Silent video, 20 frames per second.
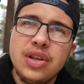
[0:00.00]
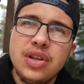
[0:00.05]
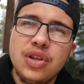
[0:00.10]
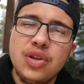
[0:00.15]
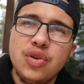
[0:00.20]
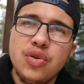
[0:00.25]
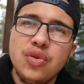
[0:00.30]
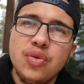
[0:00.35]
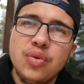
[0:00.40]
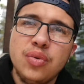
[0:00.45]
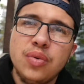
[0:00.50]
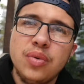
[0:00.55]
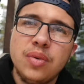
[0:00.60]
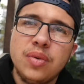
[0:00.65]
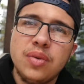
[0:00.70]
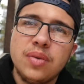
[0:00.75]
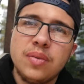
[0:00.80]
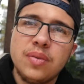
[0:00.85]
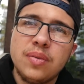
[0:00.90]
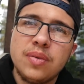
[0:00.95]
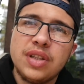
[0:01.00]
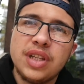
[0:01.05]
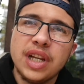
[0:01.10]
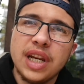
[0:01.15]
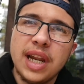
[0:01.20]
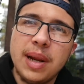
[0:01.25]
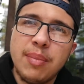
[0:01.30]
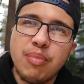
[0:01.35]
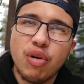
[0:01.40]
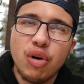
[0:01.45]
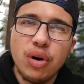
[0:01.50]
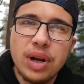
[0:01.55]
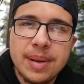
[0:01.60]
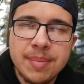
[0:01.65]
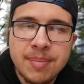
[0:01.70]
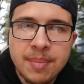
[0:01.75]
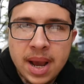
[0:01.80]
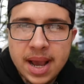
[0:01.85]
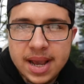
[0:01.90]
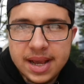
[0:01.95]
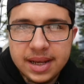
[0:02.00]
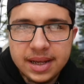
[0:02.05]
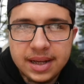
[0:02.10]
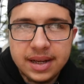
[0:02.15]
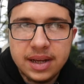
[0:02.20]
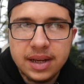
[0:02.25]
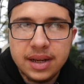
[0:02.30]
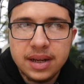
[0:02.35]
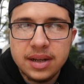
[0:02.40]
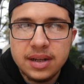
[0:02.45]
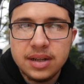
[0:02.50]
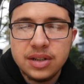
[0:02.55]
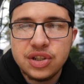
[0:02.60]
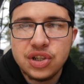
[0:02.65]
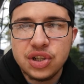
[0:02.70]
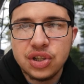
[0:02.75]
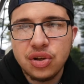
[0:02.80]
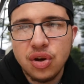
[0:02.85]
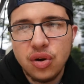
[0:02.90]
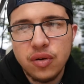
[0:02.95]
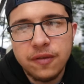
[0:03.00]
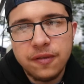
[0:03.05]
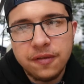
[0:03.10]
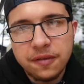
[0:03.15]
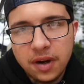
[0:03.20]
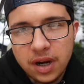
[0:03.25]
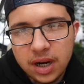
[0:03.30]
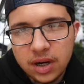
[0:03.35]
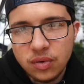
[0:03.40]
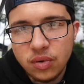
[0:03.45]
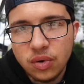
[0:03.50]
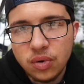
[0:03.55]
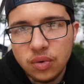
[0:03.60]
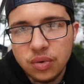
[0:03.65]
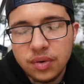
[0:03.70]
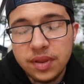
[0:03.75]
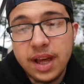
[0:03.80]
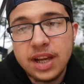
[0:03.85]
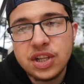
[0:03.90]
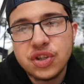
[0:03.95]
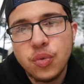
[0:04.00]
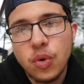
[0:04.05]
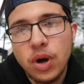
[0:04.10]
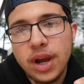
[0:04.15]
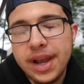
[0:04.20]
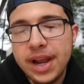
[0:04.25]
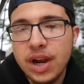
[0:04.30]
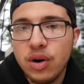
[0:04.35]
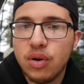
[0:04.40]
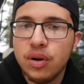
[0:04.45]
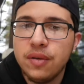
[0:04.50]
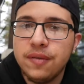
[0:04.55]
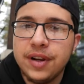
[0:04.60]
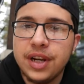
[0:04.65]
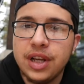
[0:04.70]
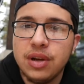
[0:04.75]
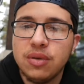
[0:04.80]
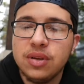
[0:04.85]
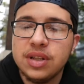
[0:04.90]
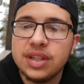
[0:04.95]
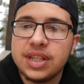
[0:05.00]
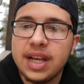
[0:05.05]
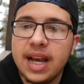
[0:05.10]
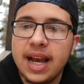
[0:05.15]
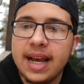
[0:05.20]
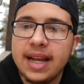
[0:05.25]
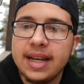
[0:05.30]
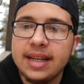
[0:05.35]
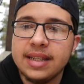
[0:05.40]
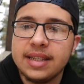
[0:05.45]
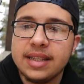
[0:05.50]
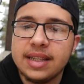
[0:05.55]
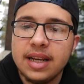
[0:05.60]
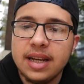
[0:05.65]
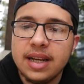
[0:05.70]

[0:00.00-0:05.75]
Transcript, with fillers: you deliberately make to go viral. That's what a hero video is, and